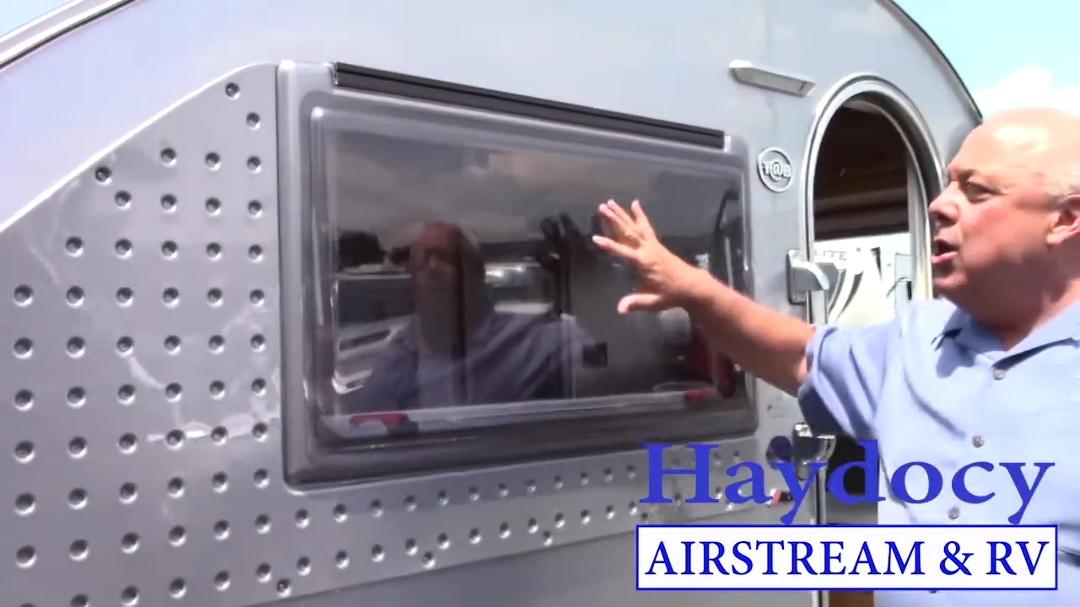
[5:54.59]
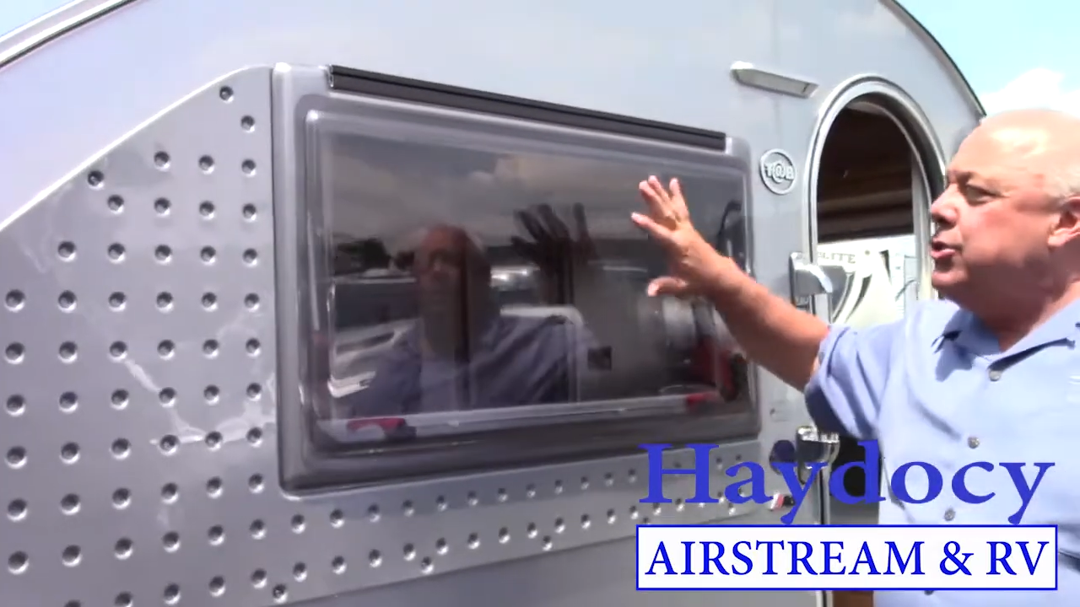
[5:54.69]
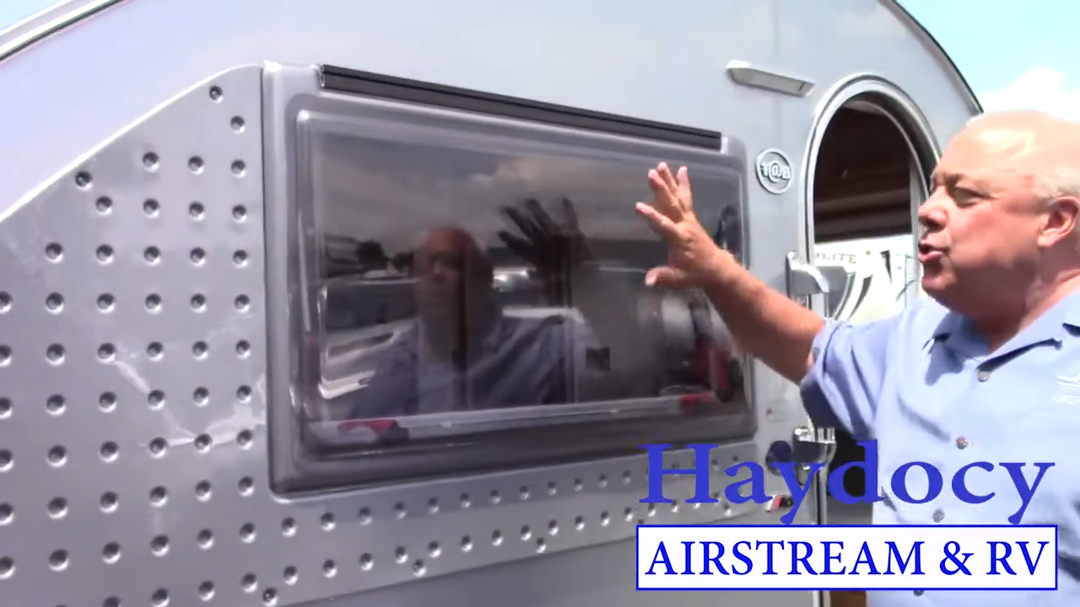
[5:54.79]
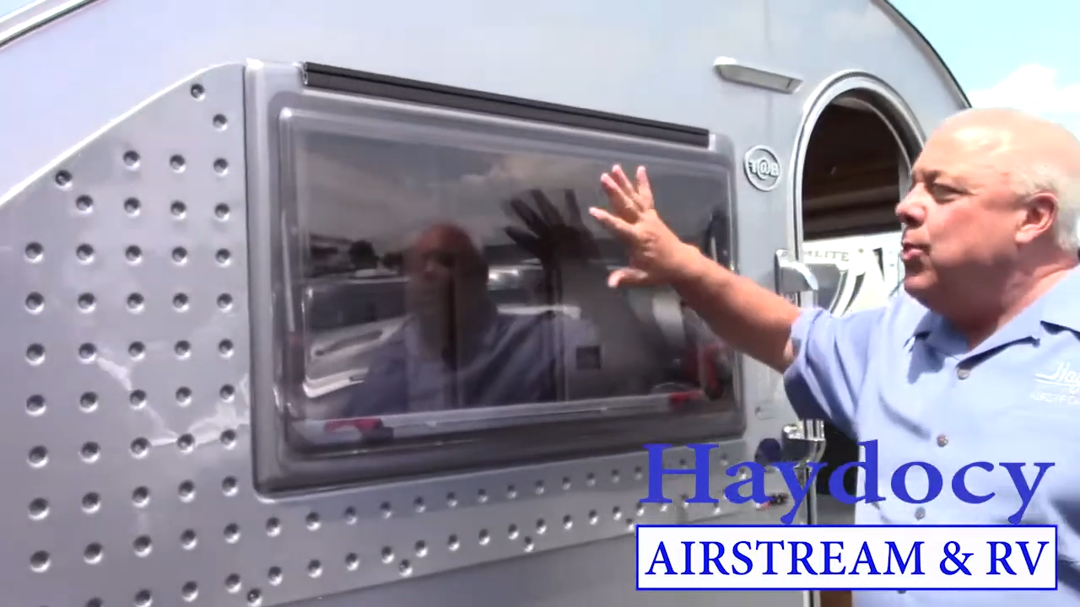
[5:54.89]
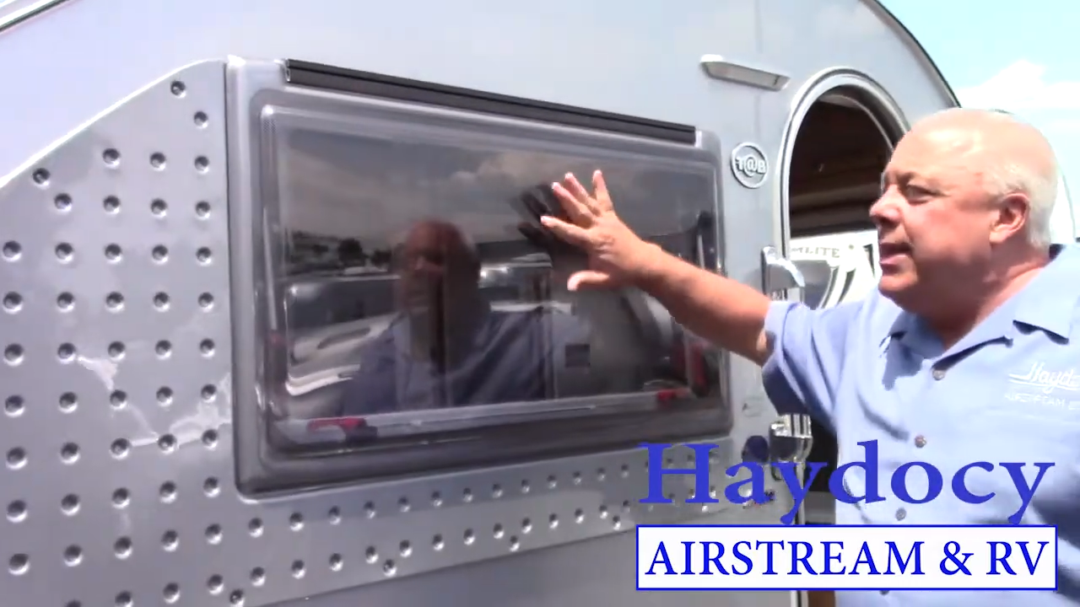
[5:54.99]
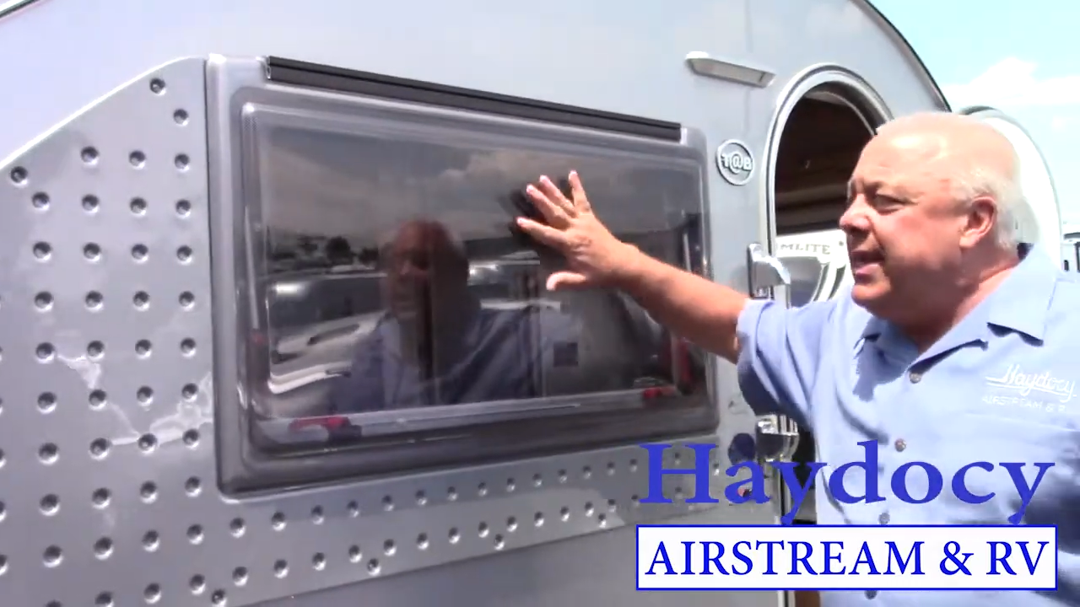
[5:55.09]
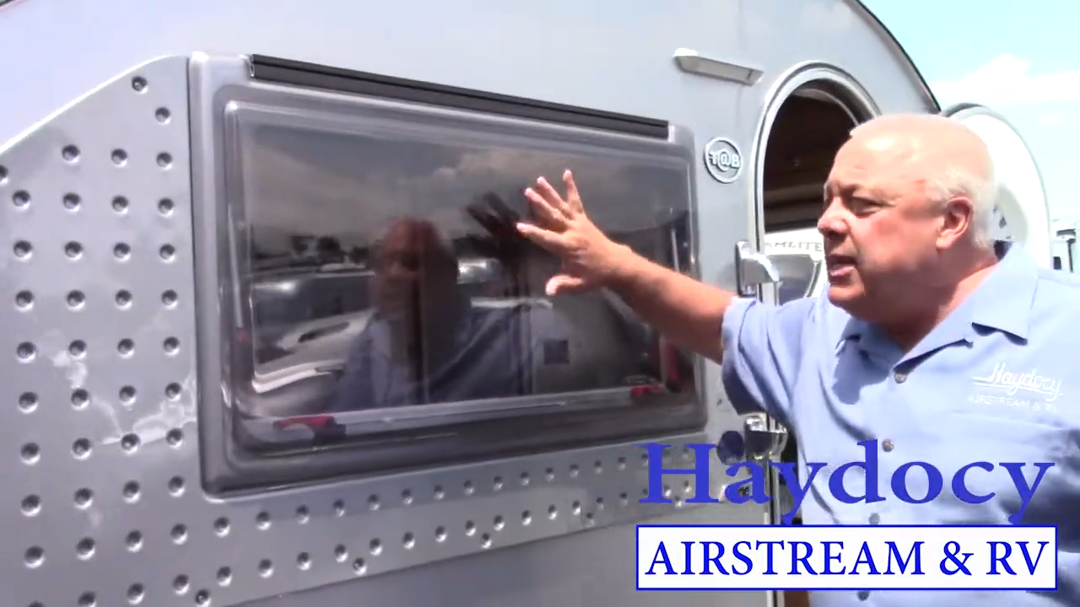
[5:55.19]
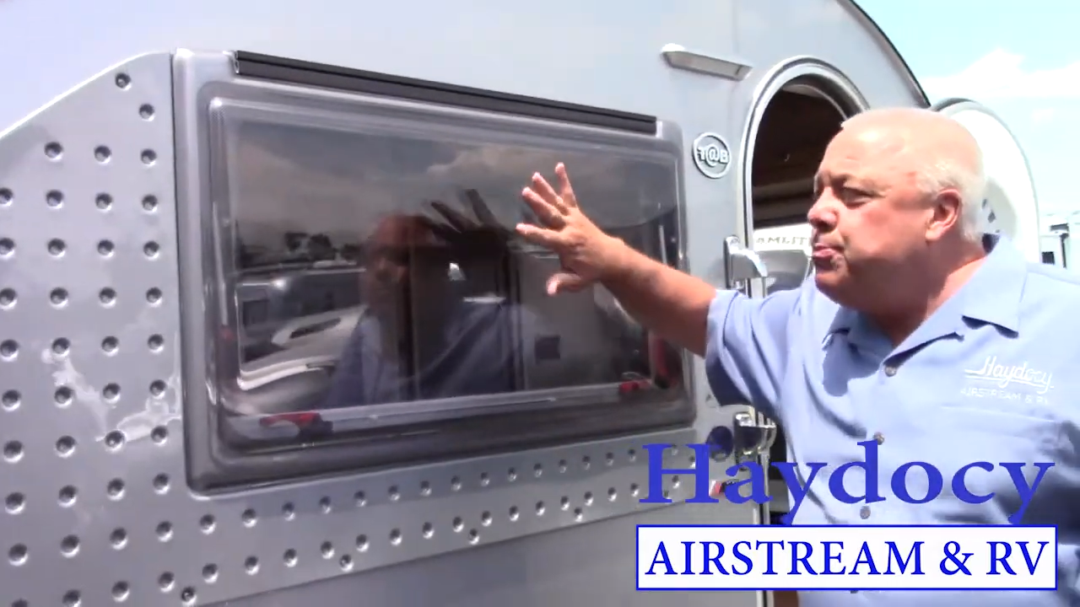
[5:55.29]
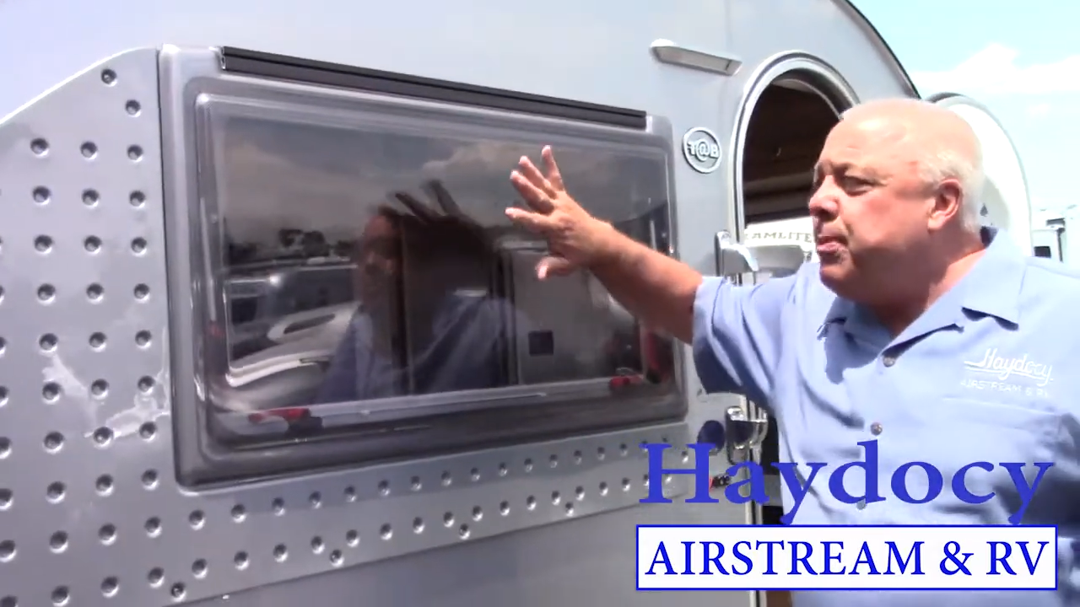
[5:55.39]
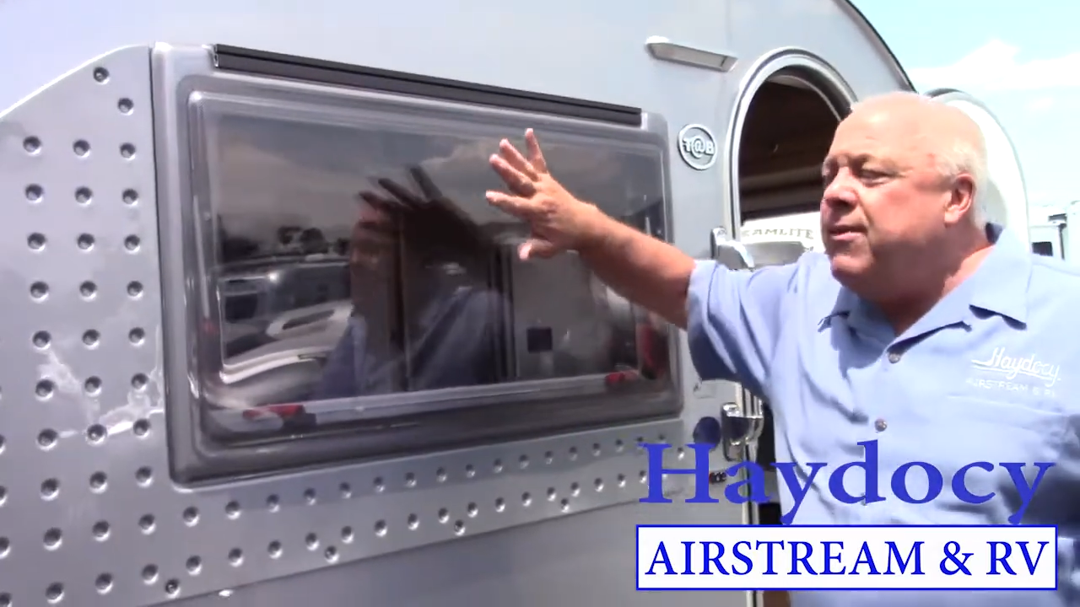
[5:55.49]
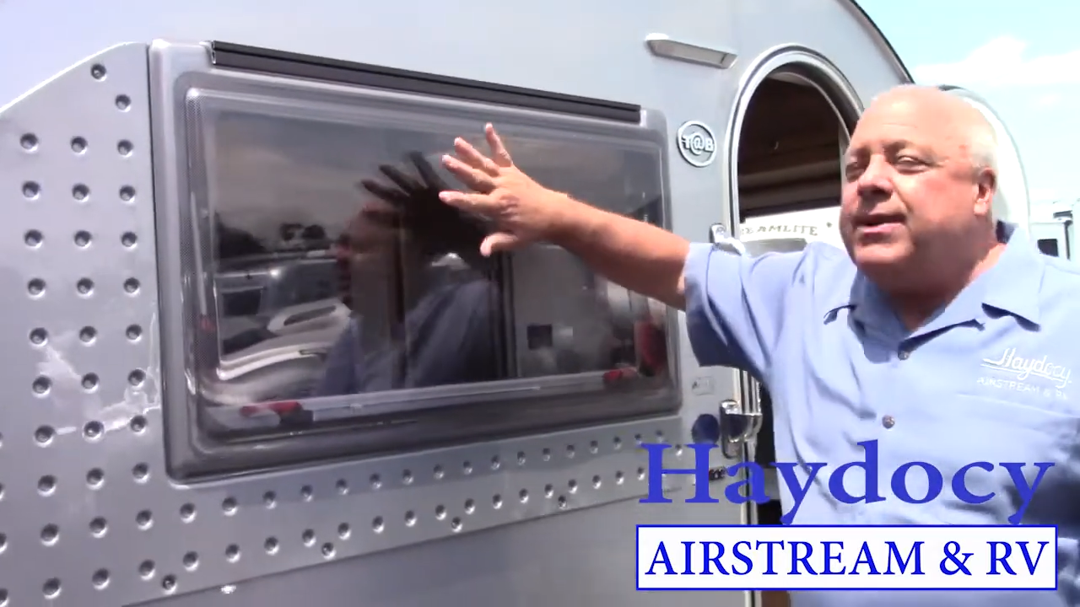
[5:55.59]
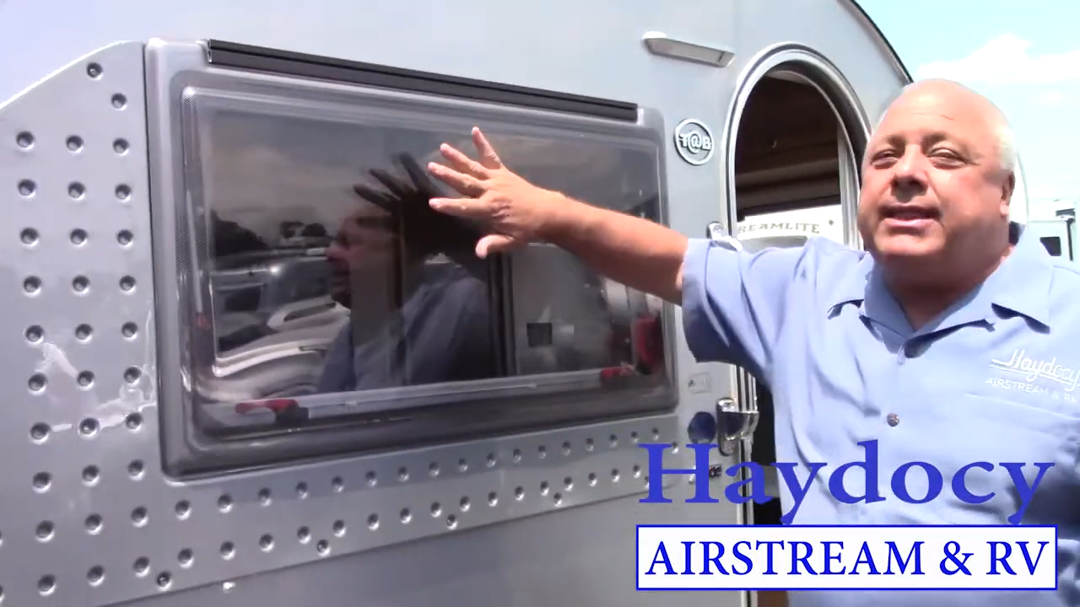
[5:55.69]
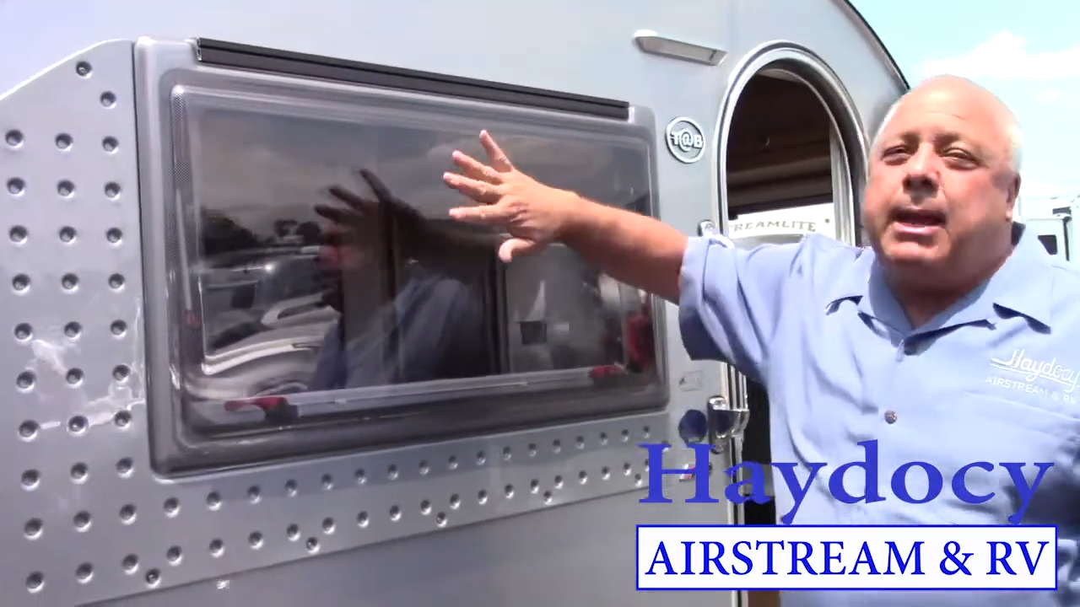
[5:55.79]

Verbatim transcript: So when these pivot,